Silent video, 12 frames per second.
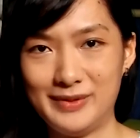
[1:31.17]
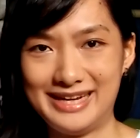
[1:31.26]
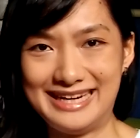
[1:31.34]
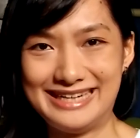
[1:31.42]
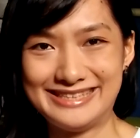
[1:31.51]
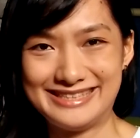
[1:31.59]
a
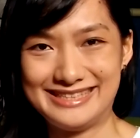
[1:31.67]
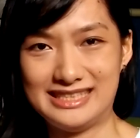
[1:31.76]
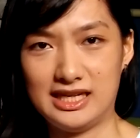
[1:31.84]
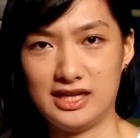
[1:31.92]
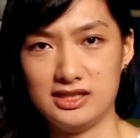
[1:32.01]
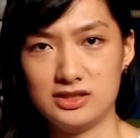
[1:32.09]
bit
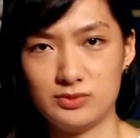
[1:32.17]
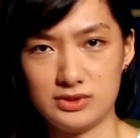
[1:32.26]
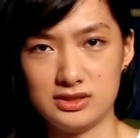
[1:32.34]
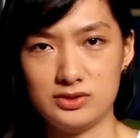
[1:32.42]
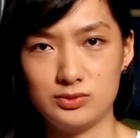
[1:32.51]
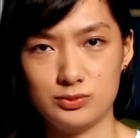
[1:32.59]
lazy and I
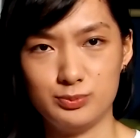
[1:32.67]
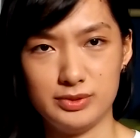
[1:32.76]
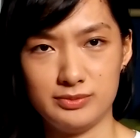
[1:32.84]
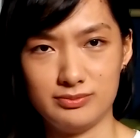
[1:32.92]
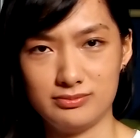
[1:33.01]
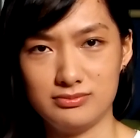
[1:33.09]
just wanted to
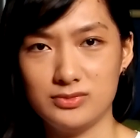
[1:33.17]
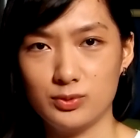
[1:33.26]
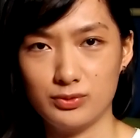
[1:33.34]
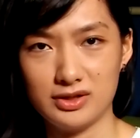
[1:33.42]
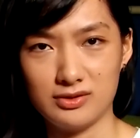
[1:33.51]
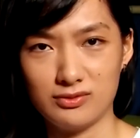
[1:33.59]
be
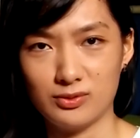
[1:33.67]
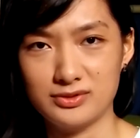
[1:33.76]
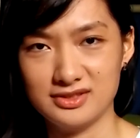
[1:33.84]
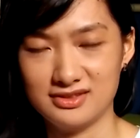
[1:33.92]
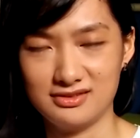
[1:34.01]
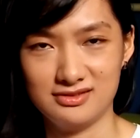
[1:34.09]
doing
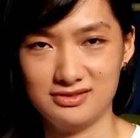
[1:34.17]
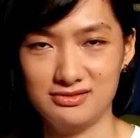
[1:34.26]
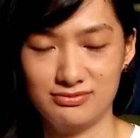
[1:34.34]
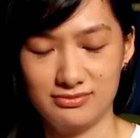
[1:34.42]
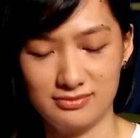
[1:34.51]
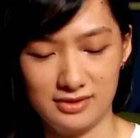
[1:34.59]

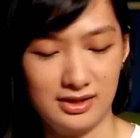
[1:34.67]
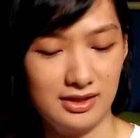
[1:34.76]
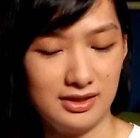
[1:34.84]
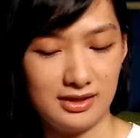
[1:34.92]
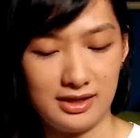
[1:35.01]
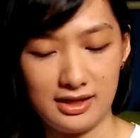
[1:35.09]
nonsense.
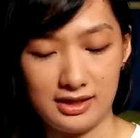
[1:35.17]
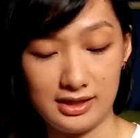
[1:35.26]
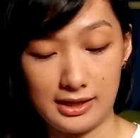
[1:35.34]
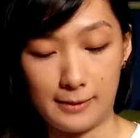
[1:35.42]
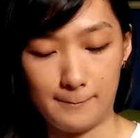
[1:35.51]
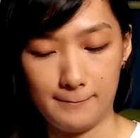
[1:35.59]

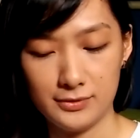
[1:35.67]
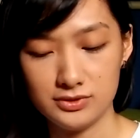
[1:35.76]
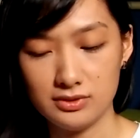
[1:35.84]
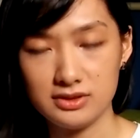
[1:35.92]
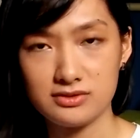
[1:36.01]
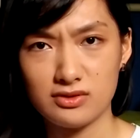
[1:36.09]
And yeah,
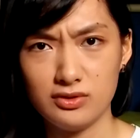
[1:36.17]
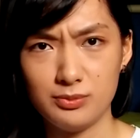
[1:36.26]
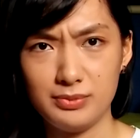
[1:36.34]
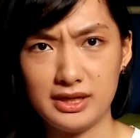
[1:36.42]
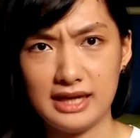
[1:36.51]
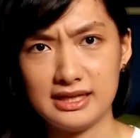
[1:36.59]
so it's
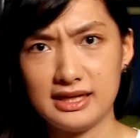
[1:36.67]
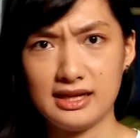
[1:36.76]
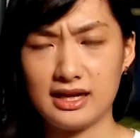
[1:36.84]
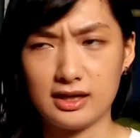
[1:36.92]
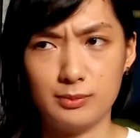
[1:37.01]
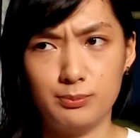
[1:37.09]
gonna be, I
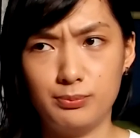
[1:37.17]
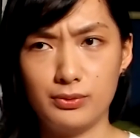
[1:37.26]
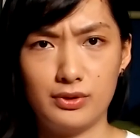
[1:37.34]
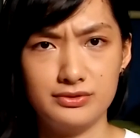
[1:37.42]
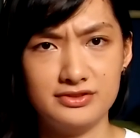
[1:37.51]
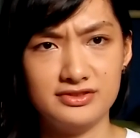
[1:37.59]
think, like a
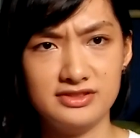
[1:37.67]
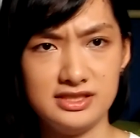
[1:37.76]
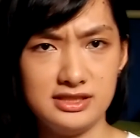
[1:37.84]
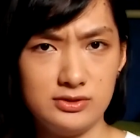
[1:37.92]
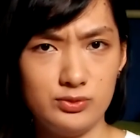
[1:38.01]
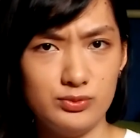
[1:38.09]

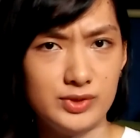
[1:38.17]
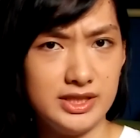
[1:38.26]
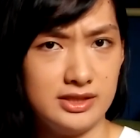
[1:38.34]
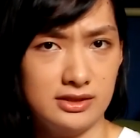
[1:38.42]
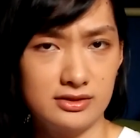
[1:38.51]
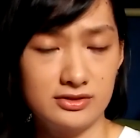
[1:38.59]
bronzy
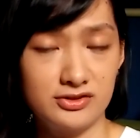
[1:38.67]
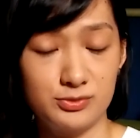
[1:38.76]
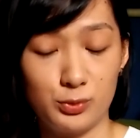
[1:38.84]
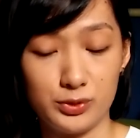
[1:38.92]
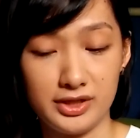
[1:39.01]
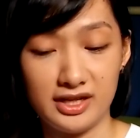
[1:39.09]
green
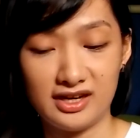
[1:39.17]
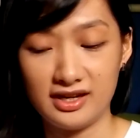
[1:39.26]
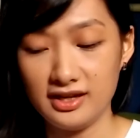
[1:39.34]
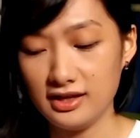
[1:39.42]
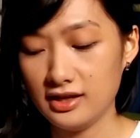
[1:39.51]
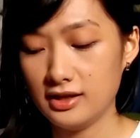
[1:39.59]

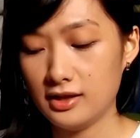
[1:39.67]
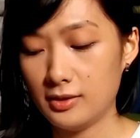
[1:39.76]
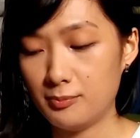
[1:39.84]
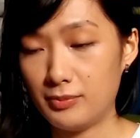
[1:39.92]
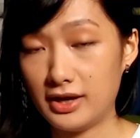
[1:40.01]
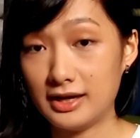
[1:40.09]
smoky eye,
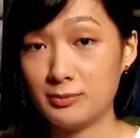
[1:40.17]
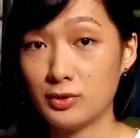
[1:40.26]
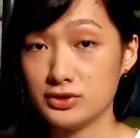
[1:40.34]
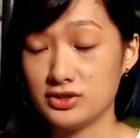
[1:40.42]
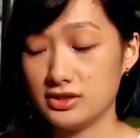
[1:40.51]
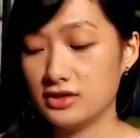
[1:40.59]
but
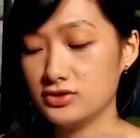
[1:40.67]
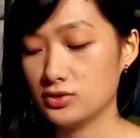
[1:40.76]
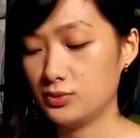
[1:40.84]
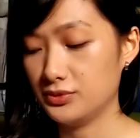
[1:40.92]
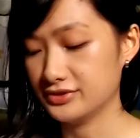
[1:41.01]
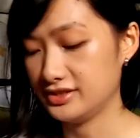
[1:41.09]
I'm not sure
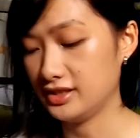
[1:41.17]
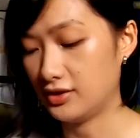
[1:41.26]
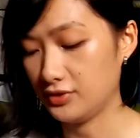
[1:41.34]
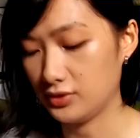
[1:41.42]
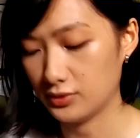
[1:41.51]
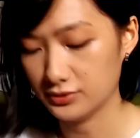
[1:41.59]
yet, so we'll
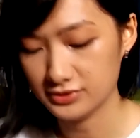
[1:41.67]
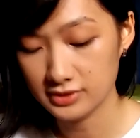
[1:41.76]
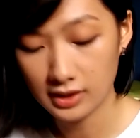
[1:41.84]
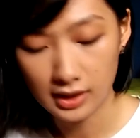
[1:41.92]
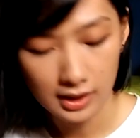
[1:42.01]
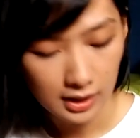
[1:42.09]
see how it
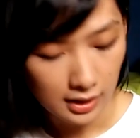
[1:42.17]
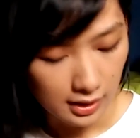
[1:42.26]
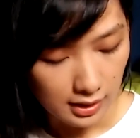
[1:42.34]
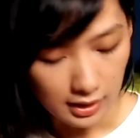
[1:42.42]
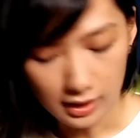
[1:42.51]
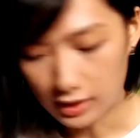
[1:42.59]
goes.
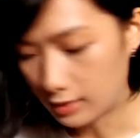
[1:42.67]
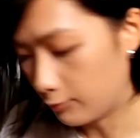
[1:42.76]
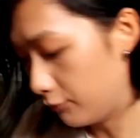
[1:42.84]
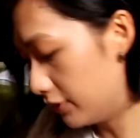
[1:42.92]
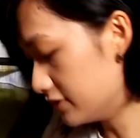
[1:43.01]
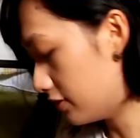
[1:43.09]

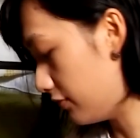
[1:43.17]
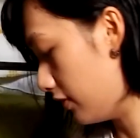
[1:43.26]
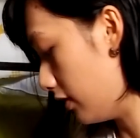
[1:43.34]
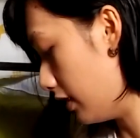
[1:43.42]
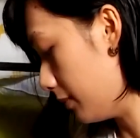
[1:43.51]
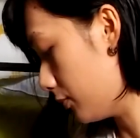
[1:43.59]
First
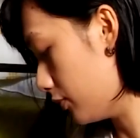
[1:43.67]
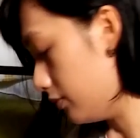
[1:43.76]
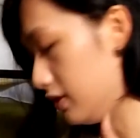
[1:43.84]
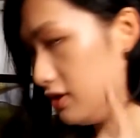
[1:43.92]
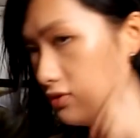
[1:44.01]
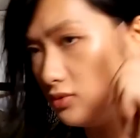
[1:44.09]
of all, I'm
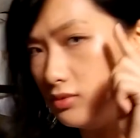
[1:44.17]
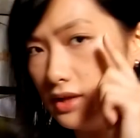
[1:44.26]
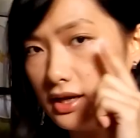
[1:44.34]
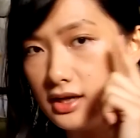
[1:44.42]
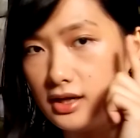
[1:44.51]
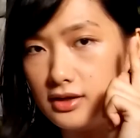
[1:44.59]
gonna need
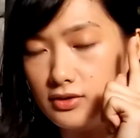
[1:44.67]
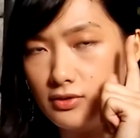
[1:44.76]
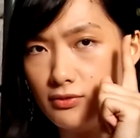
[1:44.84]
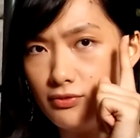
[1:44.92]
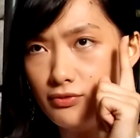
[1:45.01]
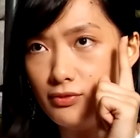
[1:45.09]
to like
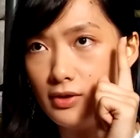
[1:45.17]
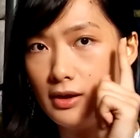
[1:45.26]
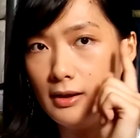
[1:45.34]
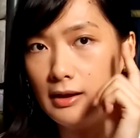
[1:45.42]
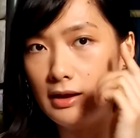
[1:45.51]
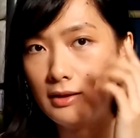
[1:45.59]
kind of